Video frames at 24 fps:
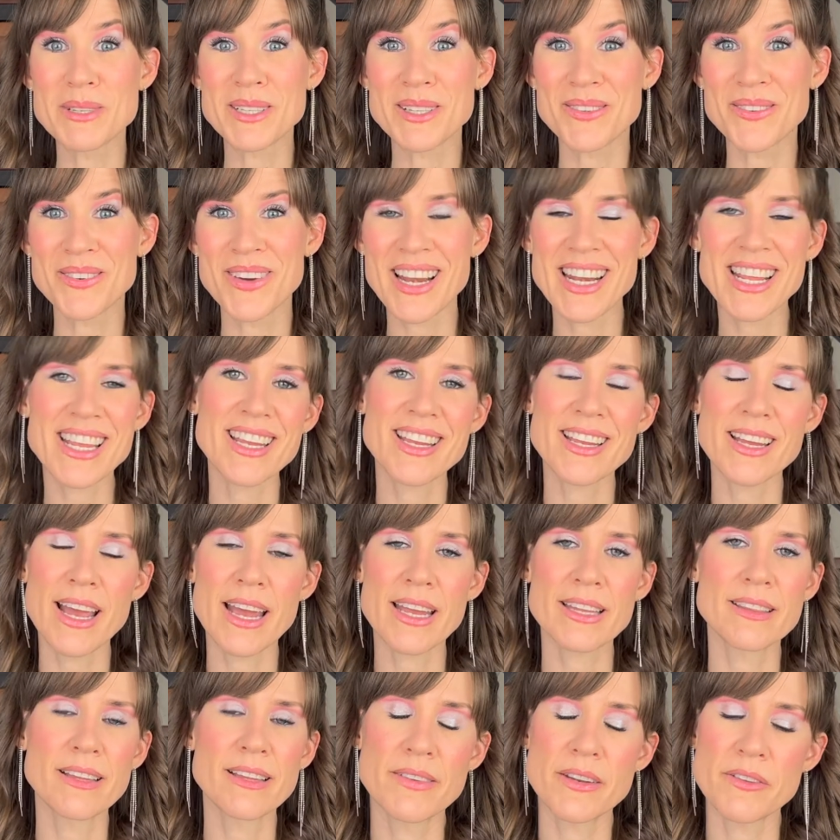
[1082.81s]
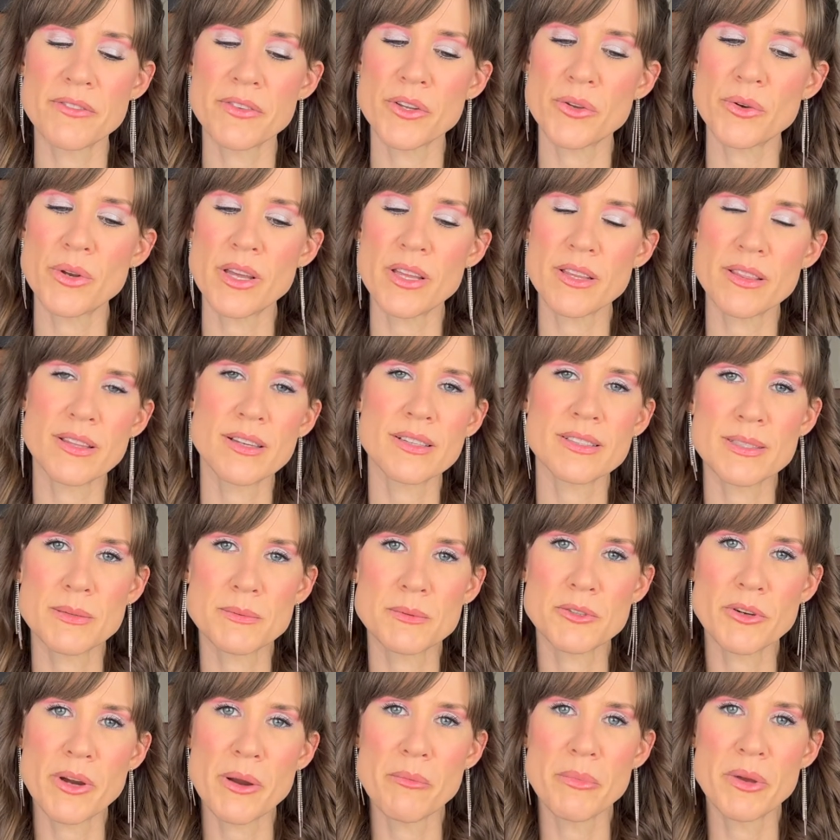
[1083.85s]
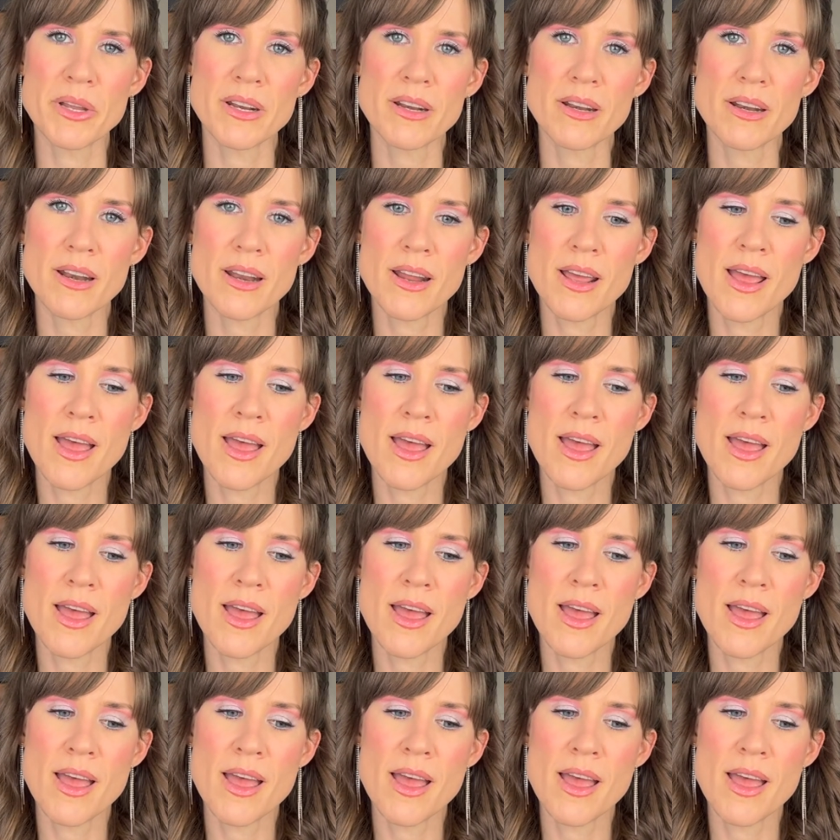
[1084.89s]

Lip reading: already, I'd if you'd hit that subscribe button.